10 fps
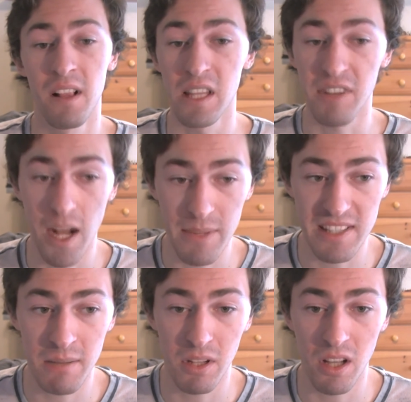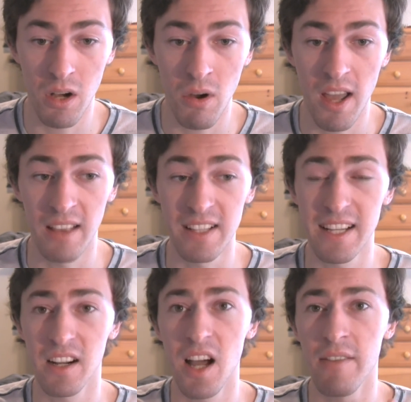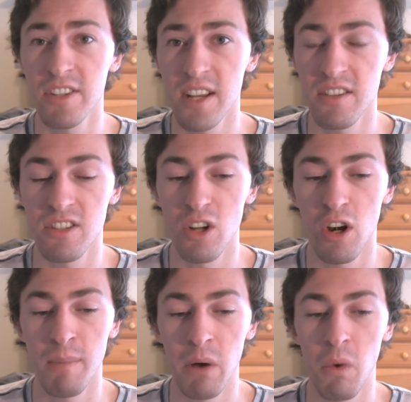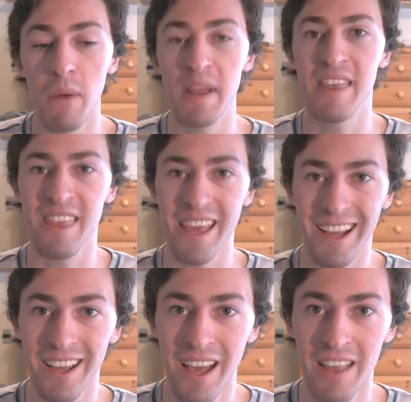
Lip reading: leave comments down below, and let's get a conversation started about where we think